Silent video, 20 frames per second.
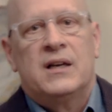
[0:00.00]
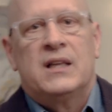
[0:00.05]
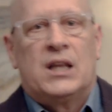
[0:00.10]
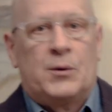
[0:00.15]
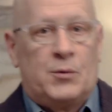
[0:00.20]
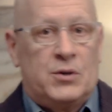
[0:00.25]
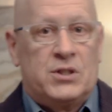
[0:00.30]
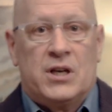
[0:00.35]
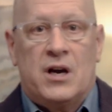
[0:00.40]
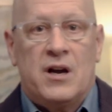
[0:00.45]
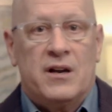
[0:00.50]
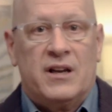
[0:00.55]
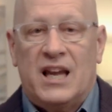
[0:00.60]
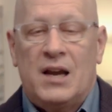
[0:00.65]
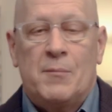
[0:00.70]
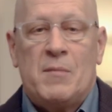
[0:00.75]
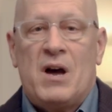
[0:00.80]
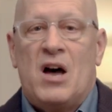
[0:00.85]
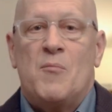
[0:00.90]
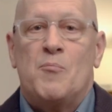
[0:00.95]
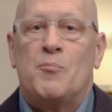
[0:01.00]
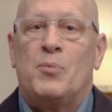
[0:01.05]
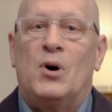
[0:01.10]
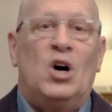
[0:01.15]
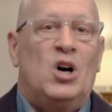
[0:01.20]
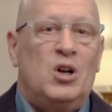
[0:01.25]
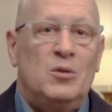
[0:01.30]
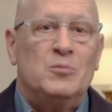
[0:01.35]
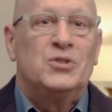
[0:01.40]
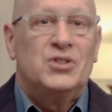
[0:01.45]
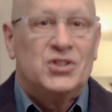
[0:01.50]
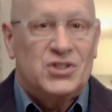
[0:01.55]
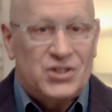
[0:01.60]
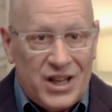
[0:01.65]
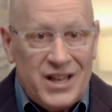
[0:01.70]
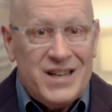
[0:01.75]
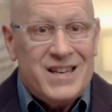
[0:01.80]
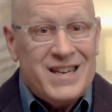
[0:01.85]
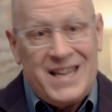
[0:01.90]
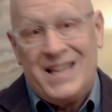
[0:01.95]
They were talking about Palm
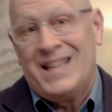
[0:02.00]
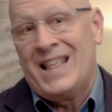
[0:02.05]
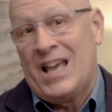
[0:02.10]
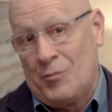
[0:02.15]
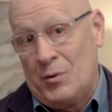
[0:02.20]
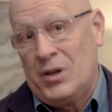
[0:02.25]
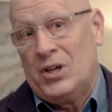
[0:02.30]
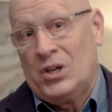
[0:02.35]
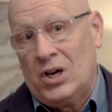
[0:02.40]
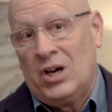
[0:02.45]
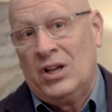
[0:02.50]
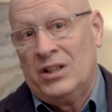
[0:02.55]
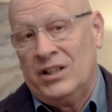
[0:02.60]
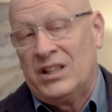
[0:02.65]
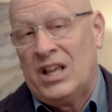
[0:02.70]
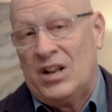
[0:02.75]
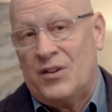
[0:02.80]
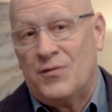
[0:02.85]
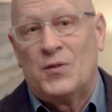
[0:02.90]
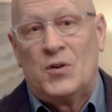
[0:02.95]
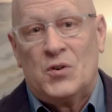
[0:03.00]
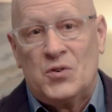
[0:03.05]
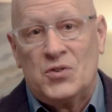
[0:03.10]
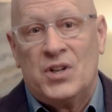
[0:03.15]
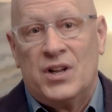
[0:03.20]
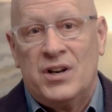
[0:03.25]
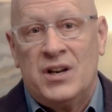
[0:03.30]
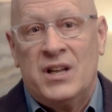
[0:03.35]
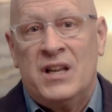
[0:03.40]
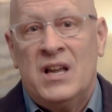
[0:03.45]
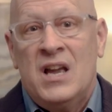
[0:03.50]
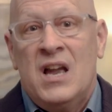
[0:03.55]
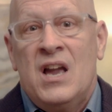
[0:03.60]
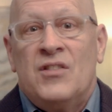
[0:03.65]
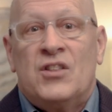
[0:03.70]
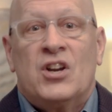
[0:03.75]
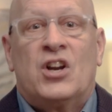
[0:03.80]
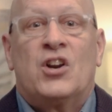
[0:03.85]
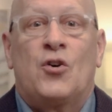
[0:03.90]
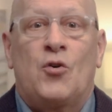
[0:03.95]
Sunday, that we call it, that first Sunday.
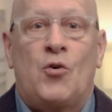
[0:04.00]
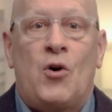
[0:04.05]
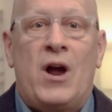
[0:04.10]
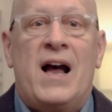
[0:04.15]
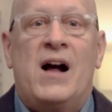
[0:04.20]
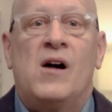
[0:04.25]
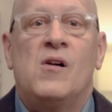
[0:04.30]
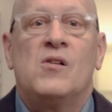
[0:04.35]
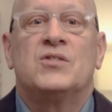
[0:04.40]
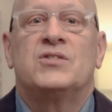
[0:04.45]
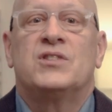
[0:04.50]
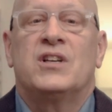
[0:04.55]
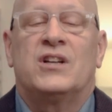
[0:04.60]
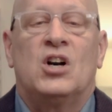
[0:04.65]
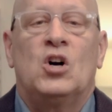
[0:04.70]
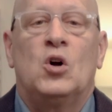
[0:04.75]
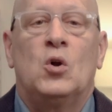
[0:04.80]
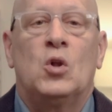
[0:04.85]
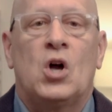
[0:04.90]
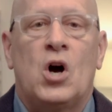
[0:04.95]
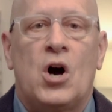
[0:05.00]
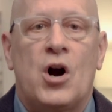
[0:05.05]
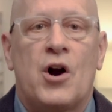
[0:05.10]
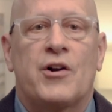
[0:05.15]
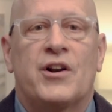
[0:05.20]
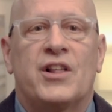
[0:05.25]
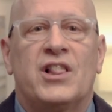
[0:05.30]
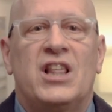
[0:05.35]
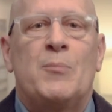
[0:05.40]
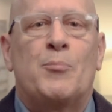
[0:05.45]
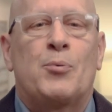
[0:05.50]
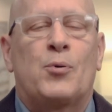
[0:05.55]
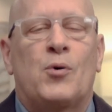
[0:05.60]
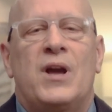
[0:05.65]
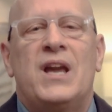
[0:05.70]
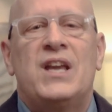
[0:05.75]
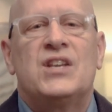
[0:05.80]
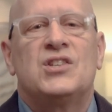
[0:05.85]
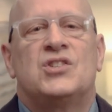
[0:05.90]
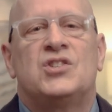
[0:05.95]
The crowds that wholeheartedly
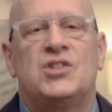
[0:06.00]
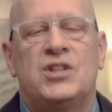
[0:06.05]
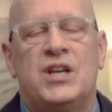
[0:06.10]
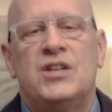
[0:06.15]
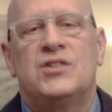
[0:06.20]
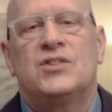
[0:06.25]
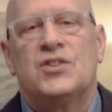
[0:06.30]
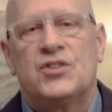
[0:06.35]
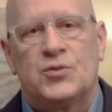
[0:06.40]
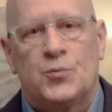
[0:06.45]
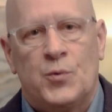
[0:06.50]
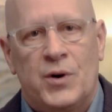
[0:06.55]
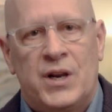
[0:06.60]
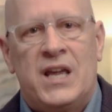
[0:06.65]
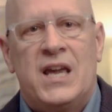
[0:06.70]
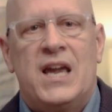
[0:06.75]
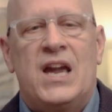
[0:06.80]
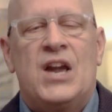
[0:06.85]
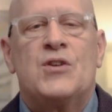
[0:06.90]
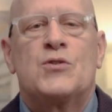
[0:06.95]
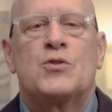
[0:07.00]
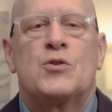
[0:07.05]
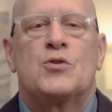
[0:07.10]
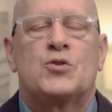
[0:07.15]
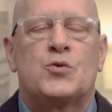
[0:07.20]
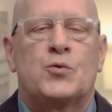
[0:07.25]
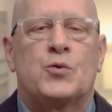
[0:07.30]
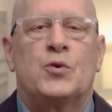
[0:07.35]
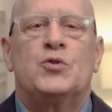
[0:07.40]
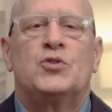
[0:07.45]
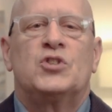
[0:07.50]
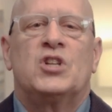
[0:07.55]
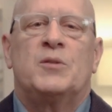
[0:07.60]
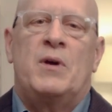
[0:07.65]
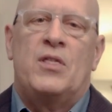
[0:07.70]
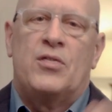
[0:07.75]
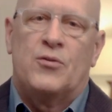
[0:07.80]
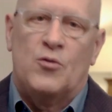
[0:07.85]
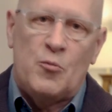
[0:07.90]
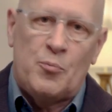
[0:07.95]
praised Jesus when he entered Jerusalem
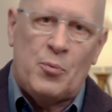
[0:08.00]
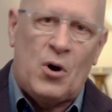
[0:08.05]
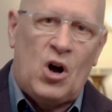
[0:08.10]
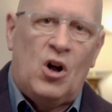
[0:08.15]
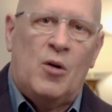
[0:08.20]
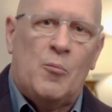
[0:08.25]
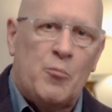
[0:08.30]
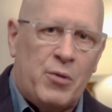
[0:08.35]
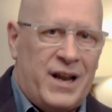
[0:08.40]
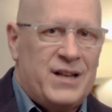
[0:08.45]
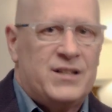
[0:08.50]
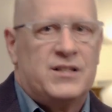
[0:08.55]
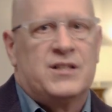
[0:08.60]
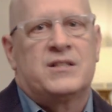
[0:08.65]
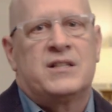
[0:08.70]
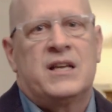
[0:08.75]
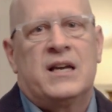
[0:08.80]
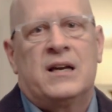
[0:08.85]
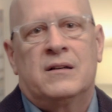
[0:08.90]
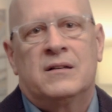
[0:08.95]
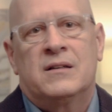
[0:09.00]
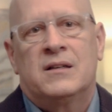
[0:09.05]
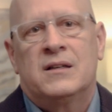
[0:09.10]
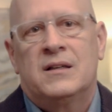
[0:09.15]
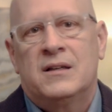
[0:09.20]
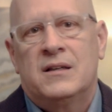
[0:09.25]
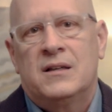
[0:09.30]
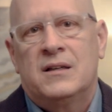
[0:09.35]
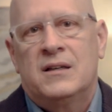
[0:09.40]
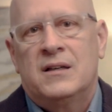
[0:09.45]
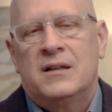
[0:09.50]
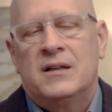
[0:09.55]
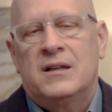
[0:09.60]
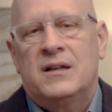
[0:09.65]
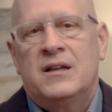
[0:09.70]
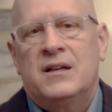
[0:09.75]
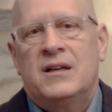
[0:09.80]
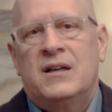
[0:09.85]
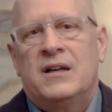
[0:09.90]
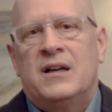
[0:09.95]
and threw palm branches down.
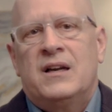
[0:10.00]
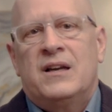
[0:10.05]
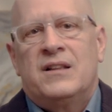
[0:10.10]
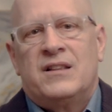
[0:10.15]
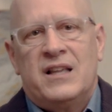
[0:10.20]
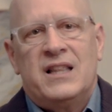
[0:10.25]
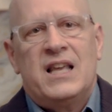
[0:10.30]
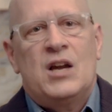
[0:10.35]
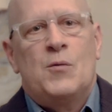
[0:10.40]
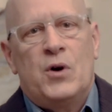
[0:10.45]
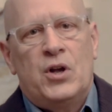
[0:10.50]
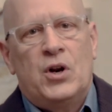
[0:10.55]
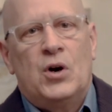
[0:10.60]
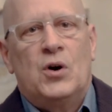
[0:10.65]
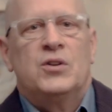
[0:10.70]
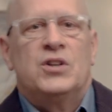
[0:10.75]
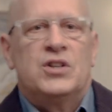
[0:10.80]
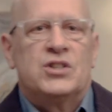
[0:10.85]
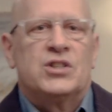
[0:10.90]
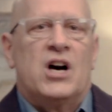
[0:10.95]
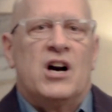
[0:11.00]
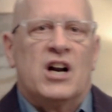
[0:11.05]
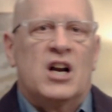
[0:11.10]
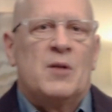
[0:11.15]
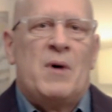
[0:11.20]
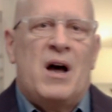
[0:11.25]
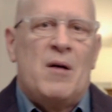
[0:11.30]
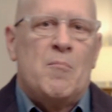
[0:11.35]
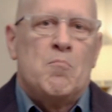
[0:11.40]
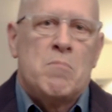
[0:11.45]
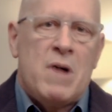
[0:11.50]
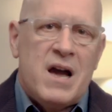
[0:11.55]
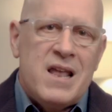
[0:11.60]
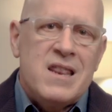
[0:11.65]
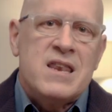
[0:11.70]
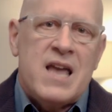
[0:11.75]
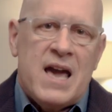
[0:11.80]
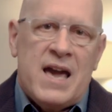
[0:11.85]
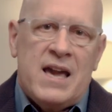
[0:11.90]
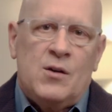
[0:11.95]
Then they went on to talk about
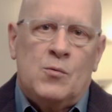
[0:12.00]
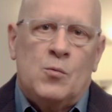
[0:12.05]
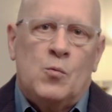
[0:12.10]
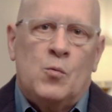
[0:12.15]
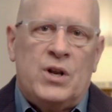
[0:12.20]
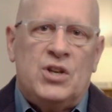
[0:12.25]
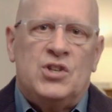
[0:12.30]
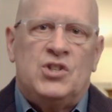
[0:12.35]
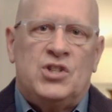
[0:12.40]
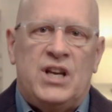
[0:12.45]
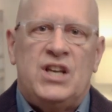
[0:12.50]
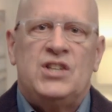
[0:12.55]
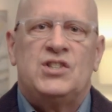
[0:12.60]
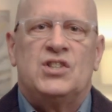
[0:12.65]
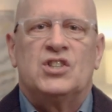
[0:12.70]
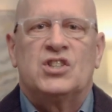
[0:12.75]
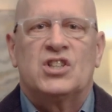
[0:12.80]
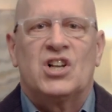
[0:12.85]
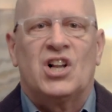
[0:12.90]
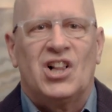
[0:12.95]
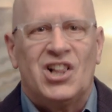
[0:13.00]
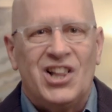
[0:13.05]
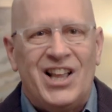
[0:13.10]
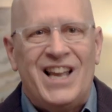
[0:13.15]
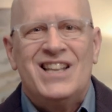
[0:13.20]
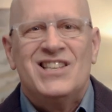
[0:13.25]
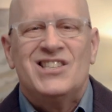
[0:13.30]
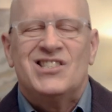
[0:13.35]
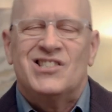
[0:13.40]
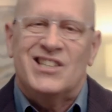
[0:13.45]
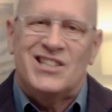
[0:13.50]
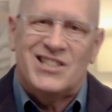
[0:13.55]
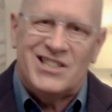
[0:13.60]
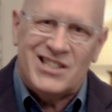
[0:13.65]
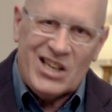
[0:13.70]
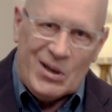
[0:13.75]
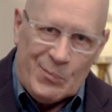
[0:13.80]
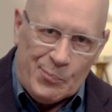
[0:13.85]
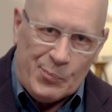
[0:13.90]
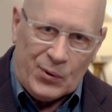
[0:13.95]
Monday, when Jesus cleansed the
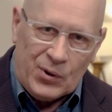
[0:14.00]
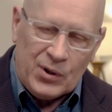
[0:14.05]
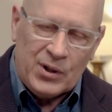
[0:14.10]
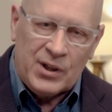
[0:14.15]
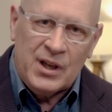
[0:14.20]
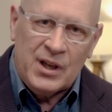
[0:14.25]
temple.